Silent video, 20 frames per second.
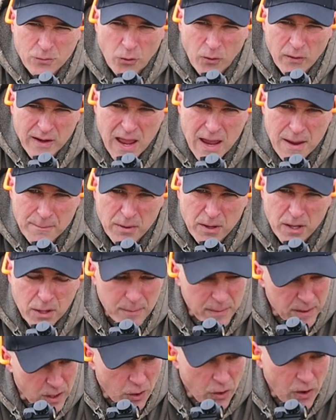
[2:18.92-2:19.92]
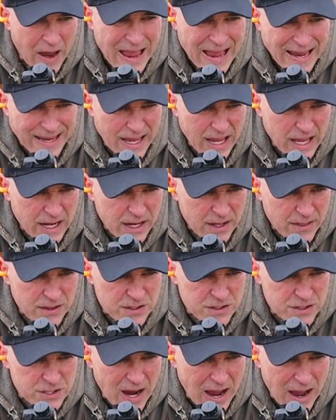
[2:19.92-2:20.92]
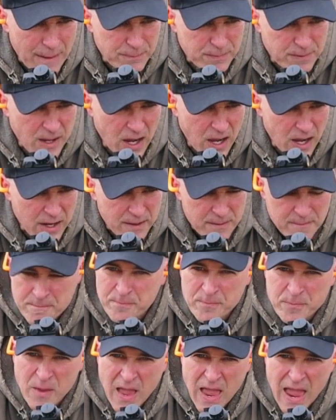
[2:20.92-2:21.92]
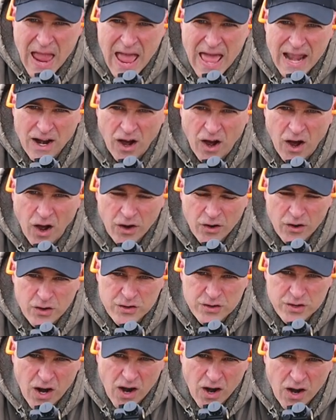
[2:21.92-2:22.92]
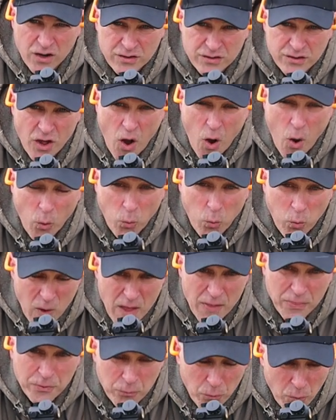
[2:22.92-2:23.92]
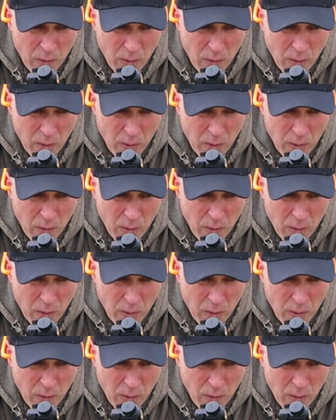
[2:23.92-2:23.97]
28 millimeter, getting the job done at 100 yards with